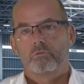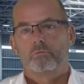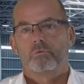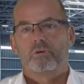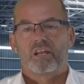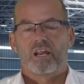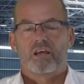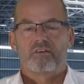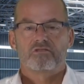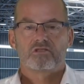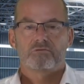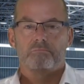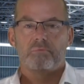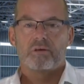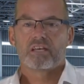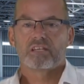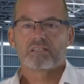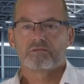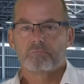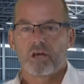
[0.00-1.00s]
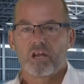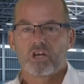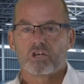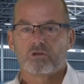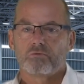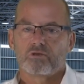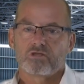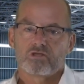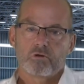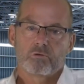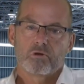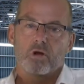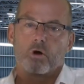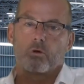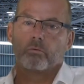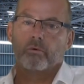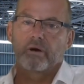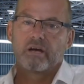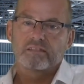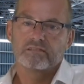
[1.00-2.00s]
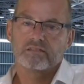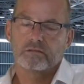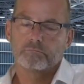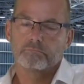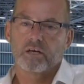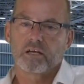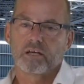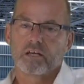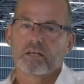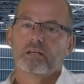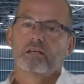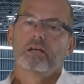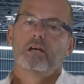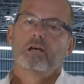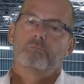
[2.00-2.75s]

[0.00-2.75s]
We're going to have spares management, so we're not wasting money,